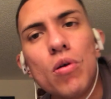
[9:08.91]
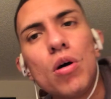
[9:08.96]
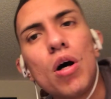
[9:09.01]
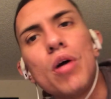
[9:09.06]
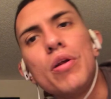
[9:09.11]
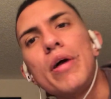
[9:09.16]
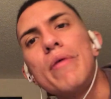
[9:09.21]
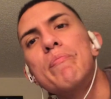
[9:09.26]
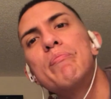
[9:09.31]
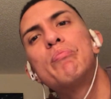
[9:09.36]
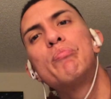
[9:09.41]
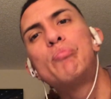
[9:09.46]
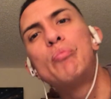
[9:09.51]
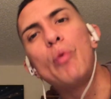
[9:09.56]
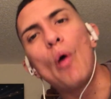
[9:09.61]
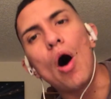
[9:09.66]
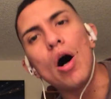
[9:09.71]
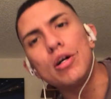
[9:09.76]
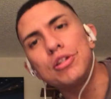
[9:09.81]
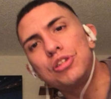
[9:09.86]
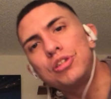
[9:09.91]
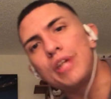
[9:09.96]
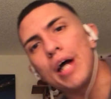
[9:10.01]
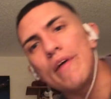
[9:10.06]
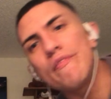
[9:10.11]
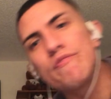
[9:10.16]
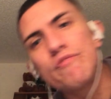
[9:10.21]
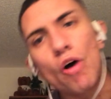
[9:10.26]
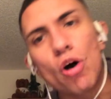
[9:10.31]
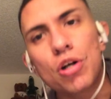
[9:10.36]
how they botched
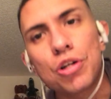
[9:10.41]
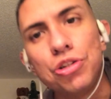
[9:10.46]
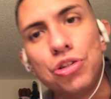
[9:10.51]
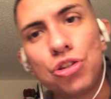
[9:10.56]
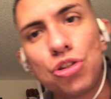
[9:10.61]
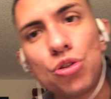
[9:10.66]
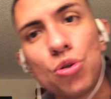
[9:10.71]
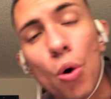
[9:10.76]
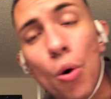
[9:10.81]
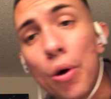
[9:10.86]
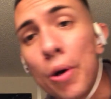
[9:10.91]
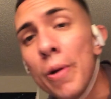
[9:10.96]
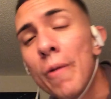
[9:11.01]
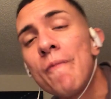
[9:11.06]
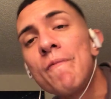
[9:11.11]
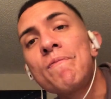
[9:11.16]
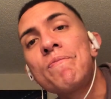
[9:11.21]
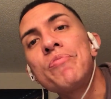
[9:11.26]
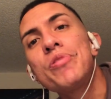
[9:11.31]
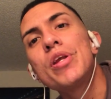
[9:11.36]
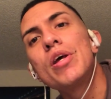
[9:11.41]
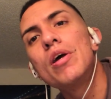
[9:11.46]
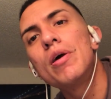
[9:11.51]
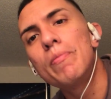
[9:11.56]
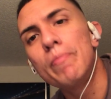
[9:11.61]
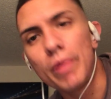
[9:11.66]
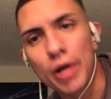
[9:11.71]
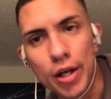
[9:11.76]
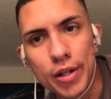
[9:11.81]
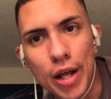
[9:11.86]
that fucking story.
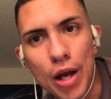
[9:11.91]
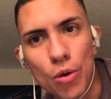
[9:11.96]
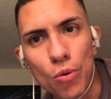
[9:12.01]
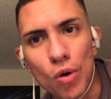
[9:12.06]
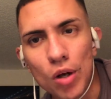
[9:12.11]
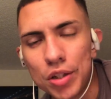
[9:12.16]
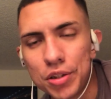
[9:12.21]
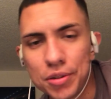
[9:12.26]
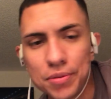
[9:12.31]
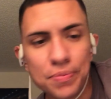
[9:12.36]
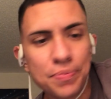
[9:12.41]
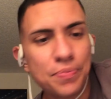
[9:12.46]
But I digress.